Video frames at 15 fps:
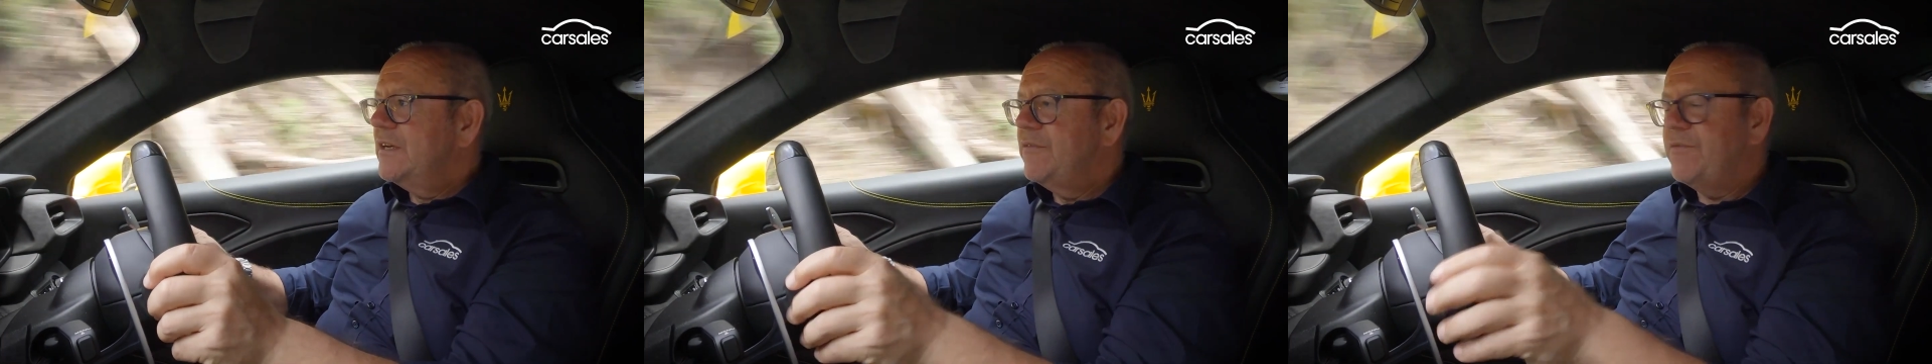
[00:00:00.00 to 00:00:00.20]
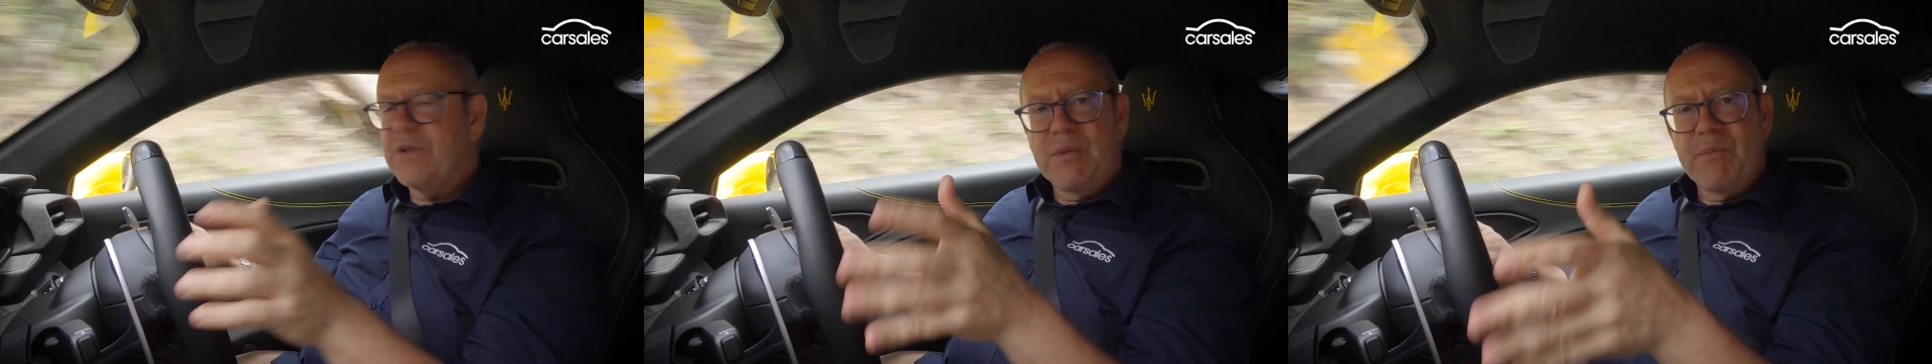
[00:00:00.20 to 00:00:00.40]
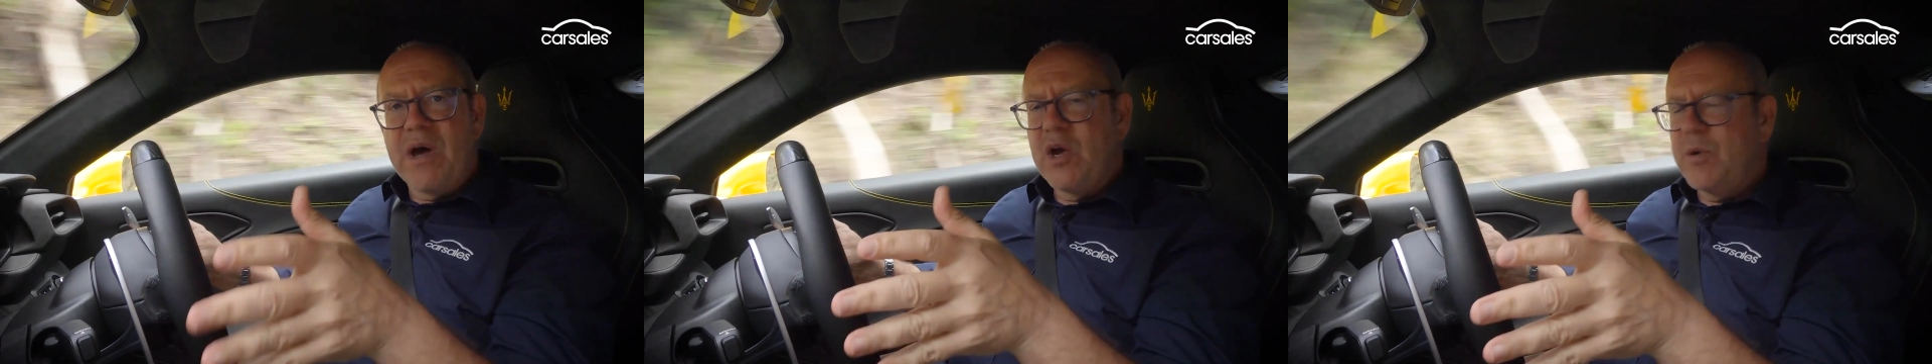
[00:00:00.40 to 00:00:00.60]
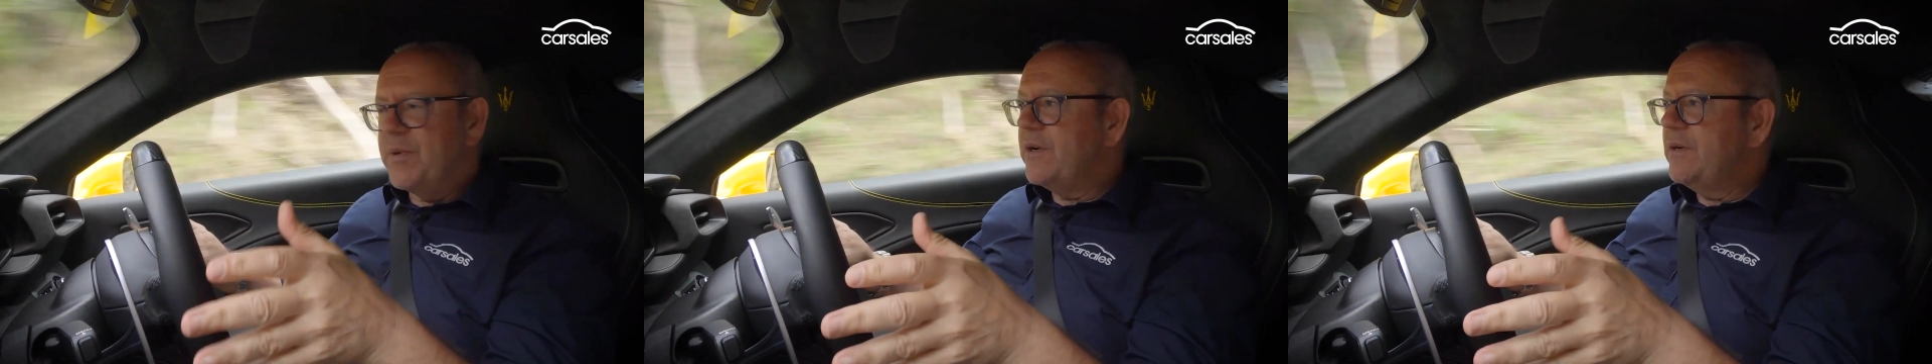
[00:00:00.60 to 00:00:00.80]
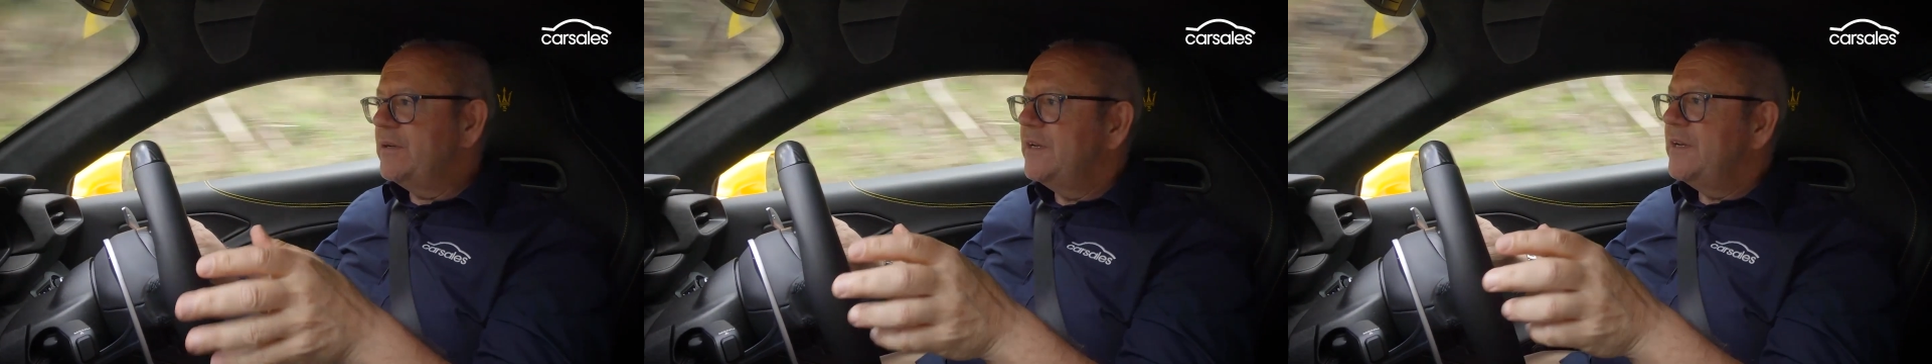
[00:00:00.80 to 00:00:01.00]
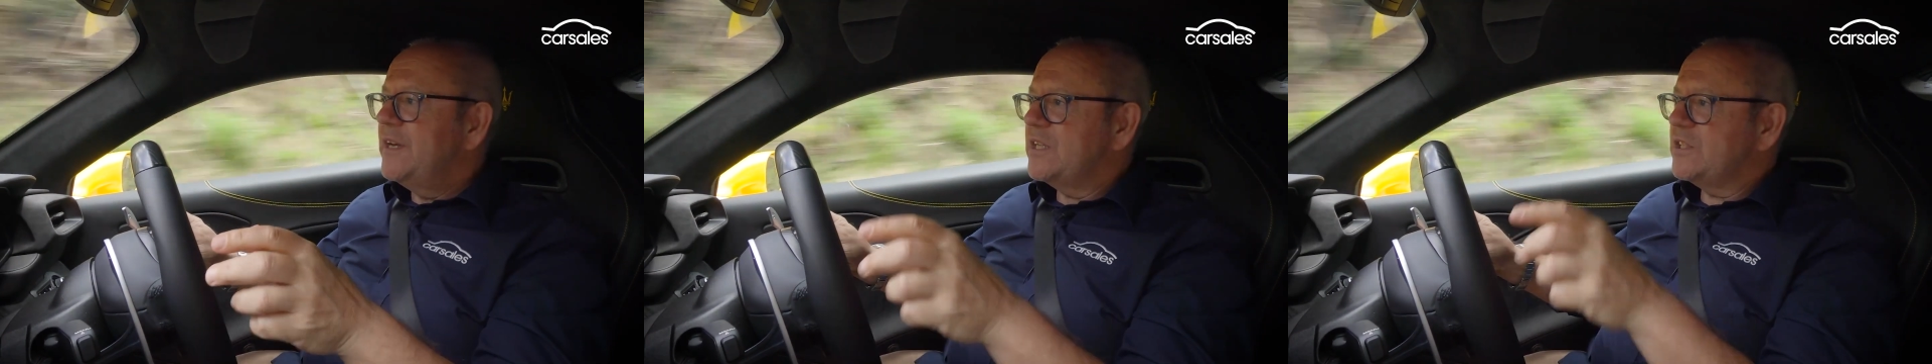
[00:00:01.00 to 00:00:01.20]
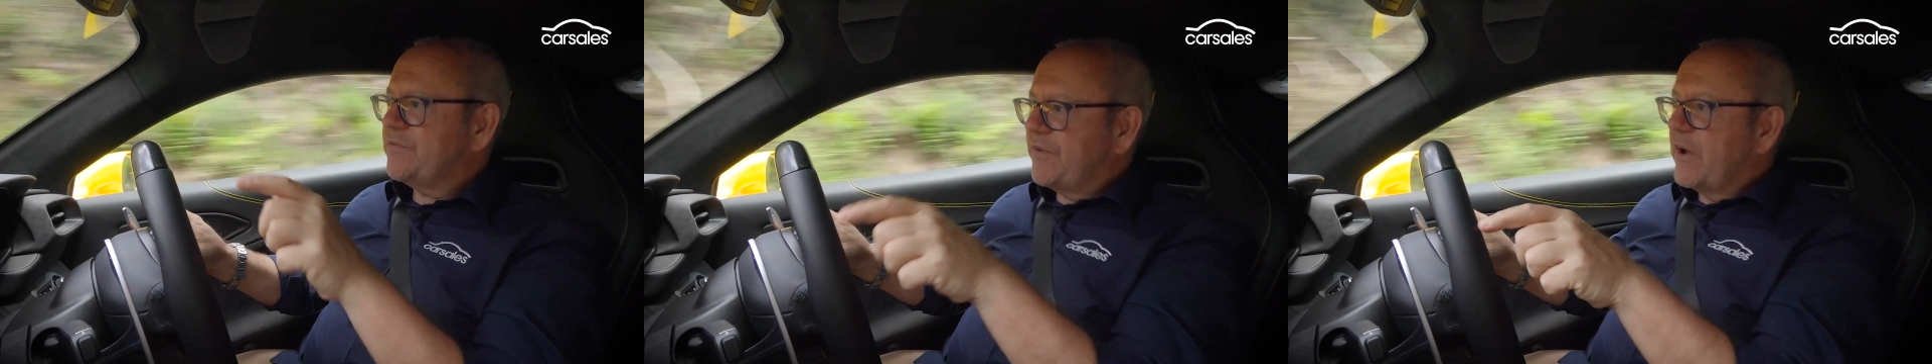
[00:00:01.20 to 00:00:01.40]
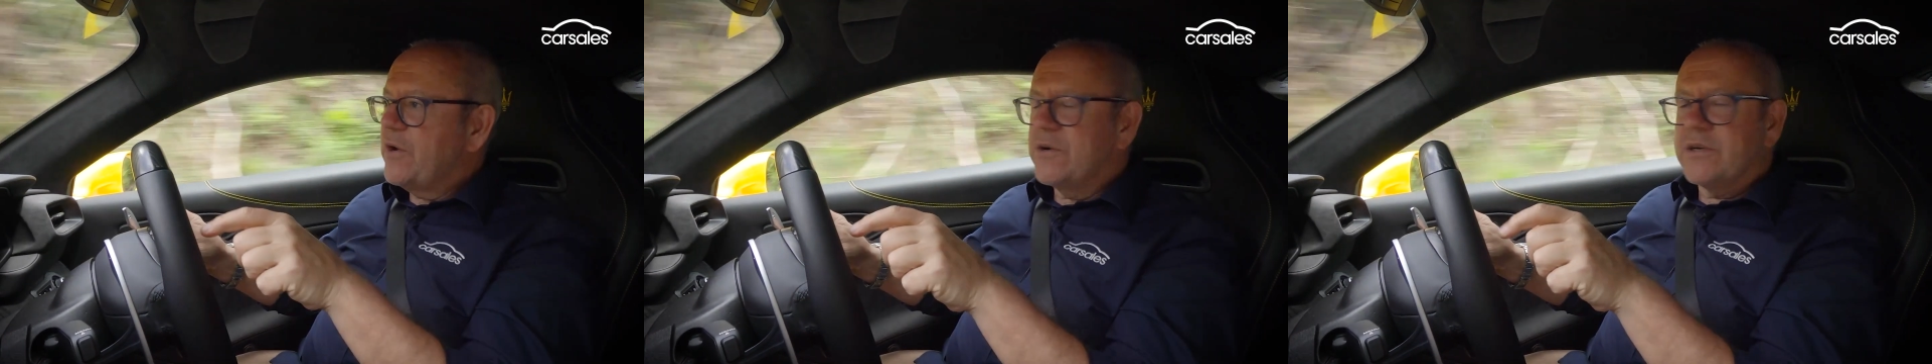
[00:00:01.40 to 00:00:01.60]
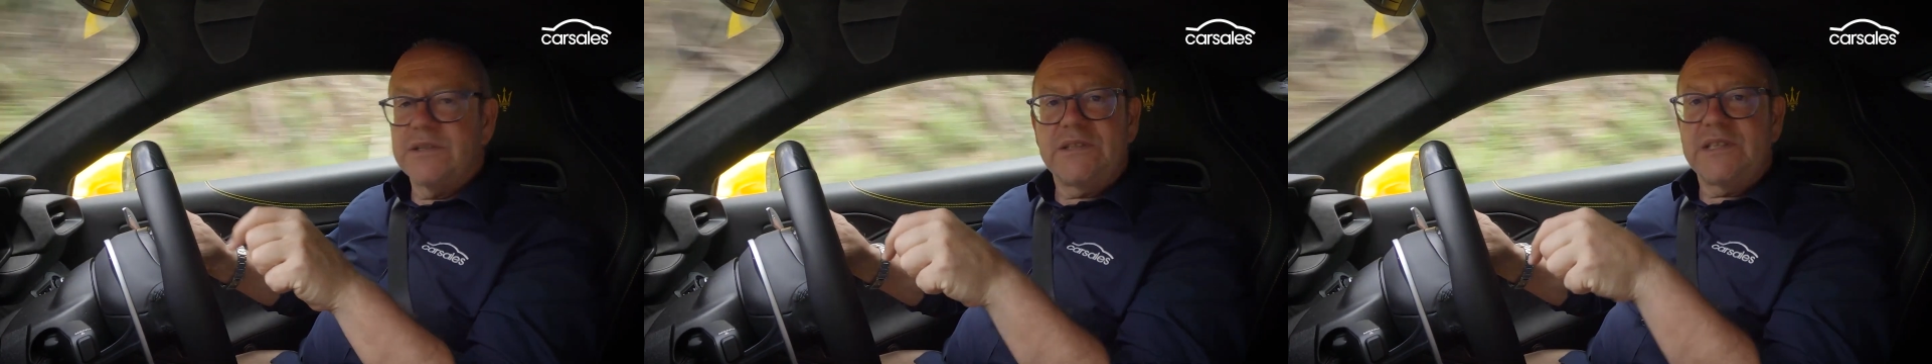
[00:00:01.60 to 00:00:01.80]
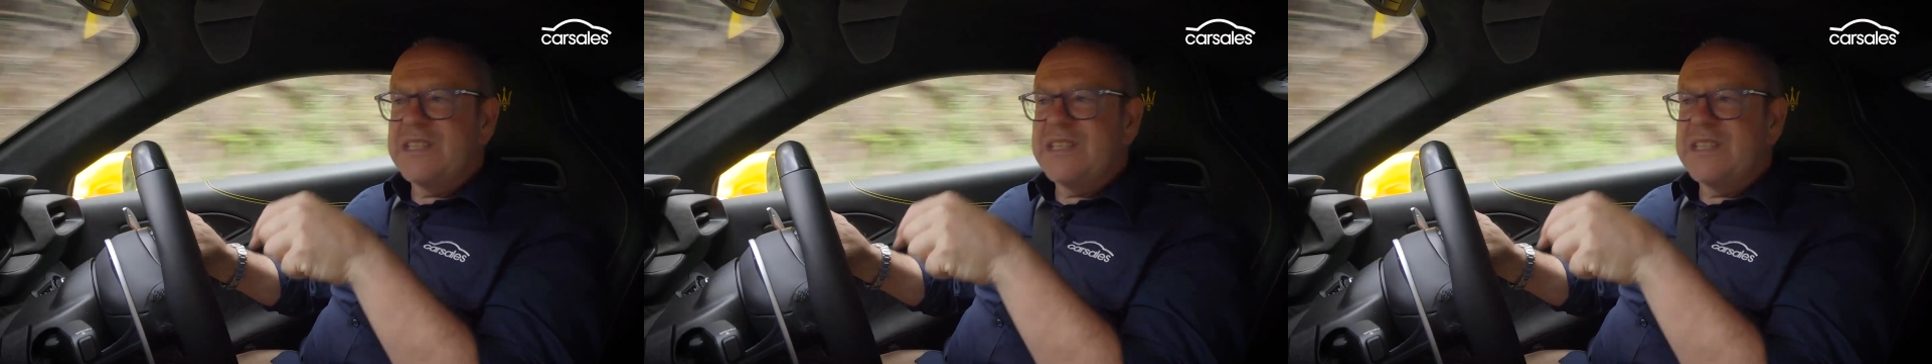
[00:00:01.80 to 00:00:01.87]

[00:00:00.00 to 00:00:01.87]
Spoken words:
For the moment, its focus